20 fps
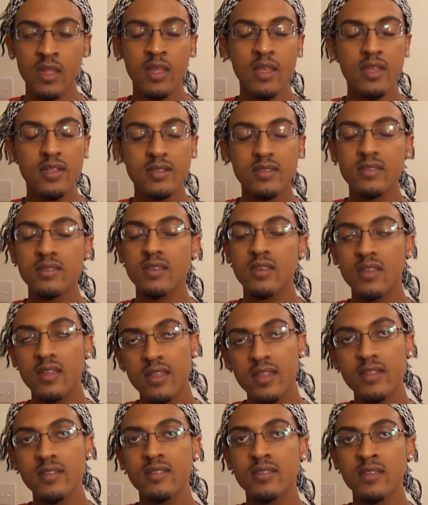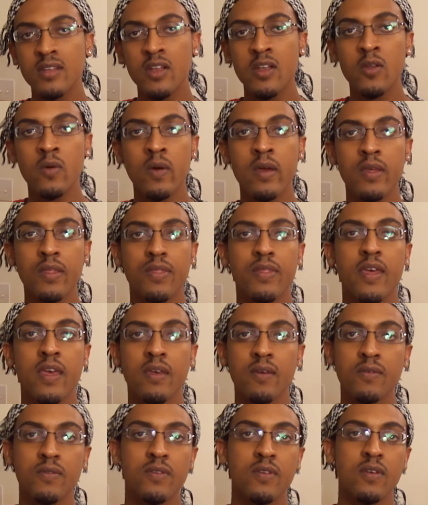it's an annoying
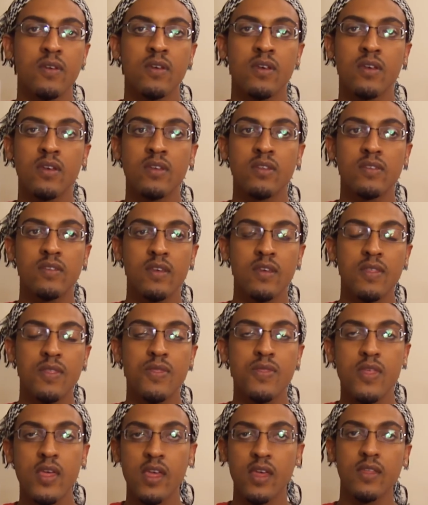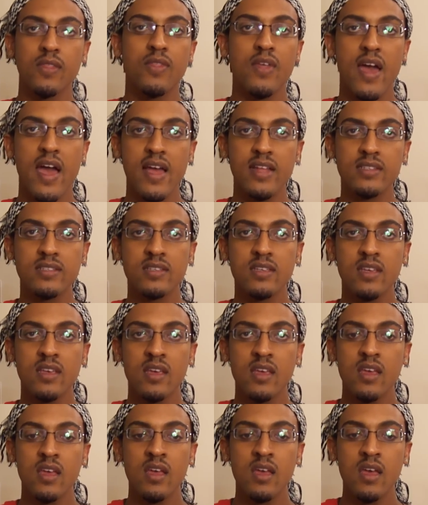thing to think that
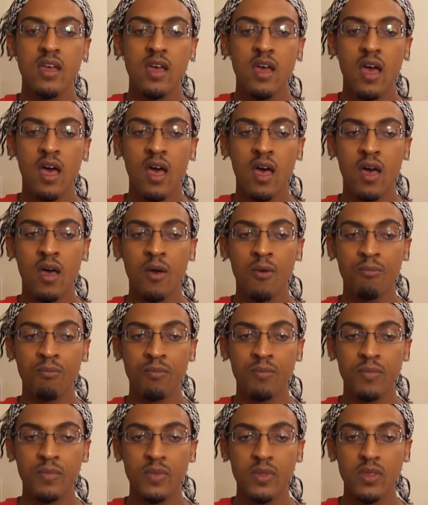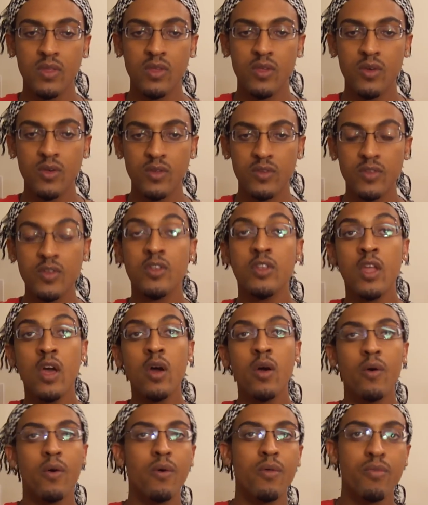to
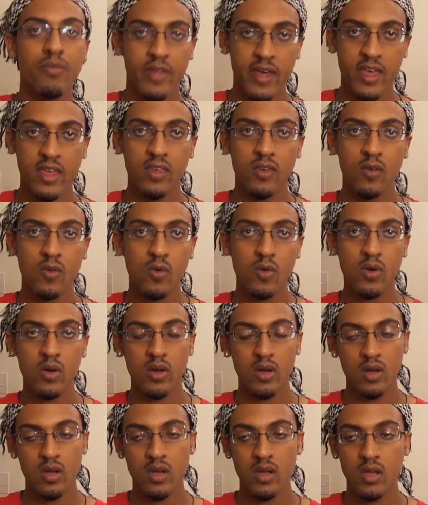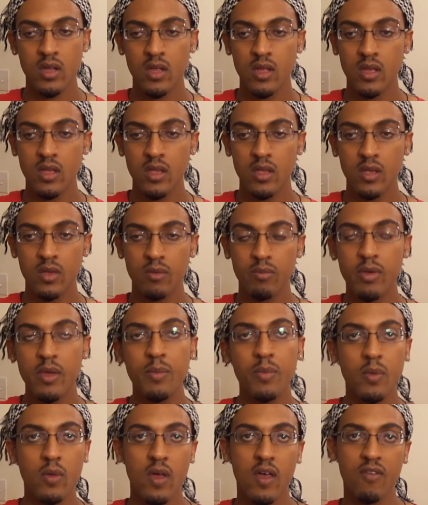know that your
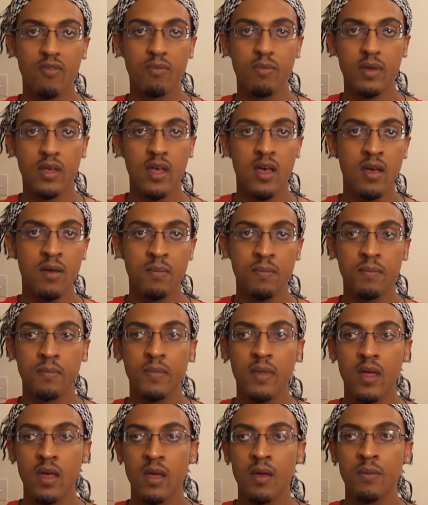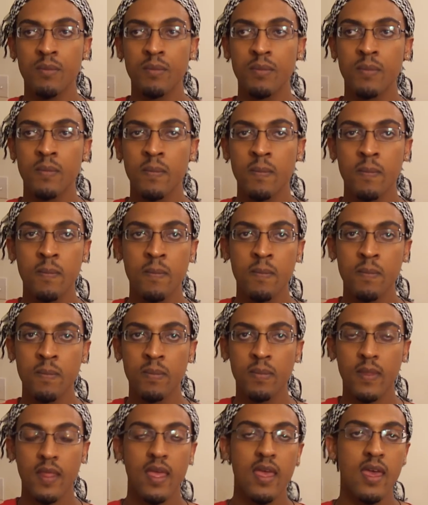people have become
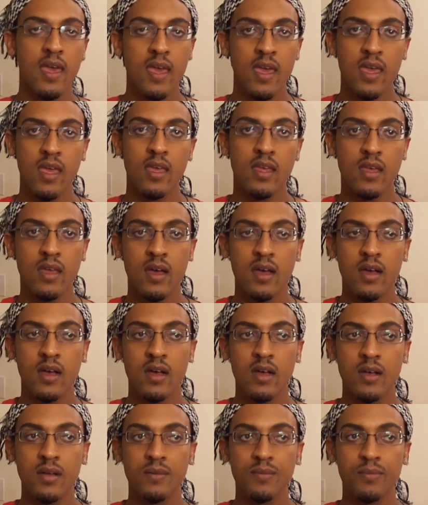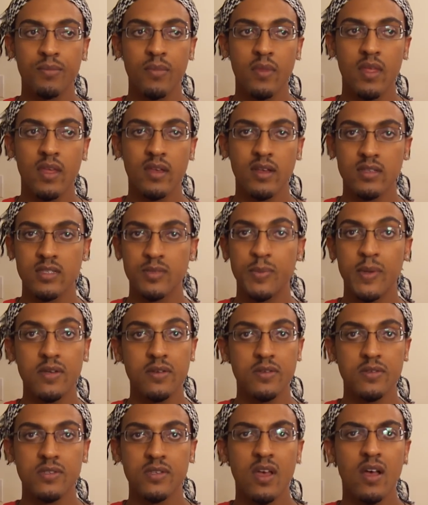a
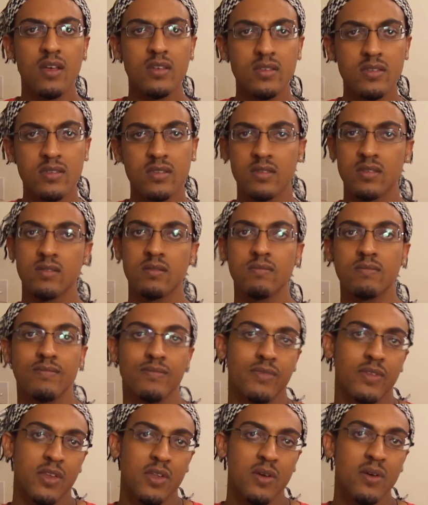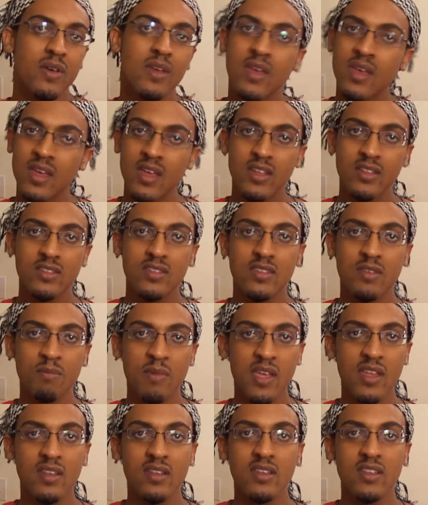special sauce, to the
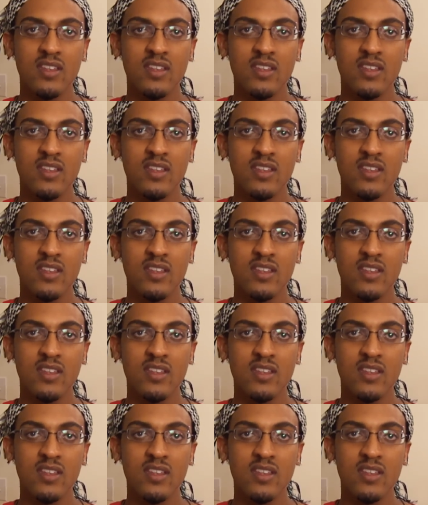main